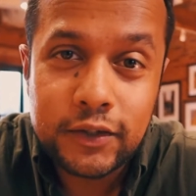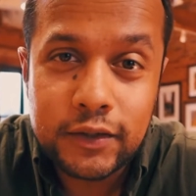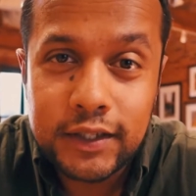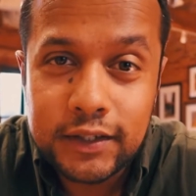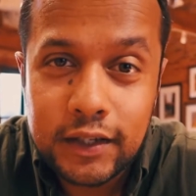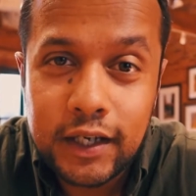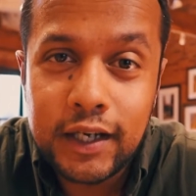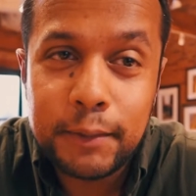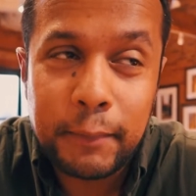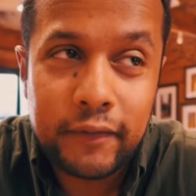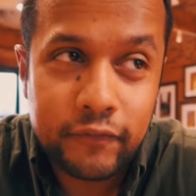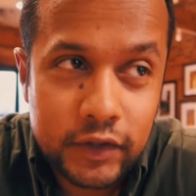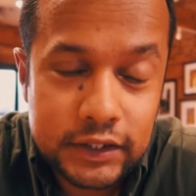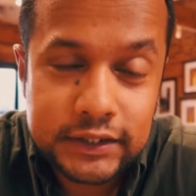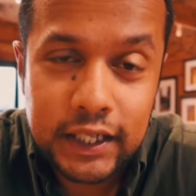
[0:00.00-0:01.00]
so this is literally my
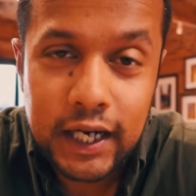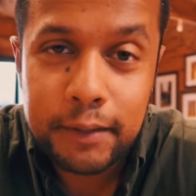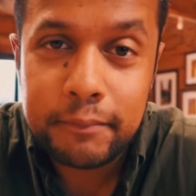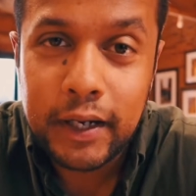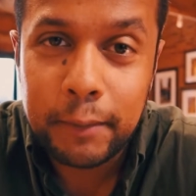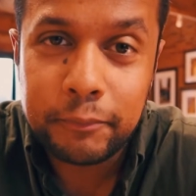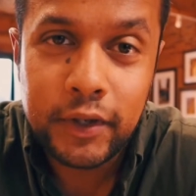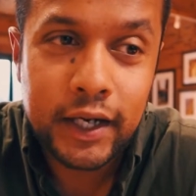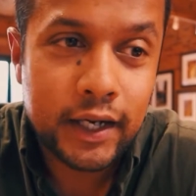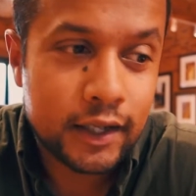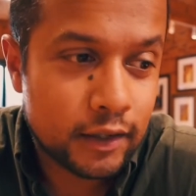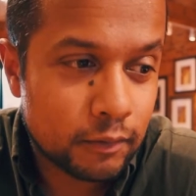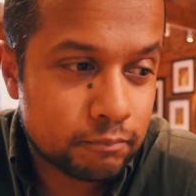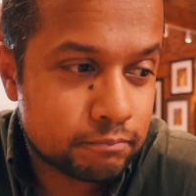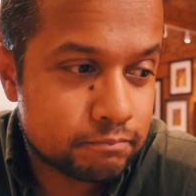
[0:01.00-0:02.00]
first time, and I'm doing it in
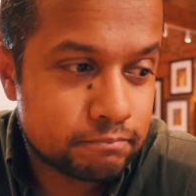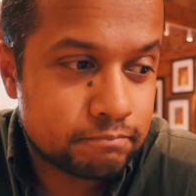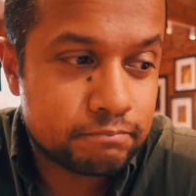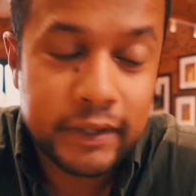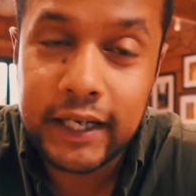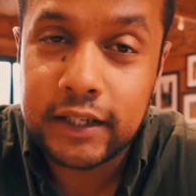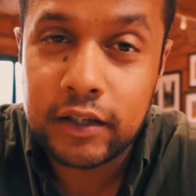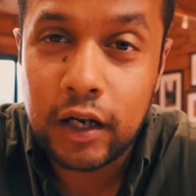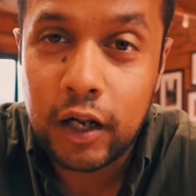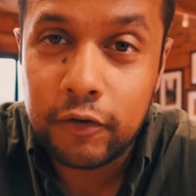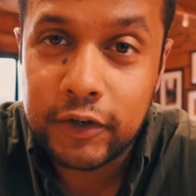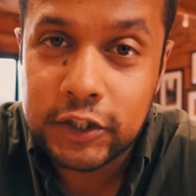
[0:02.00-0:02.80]
the biggest halal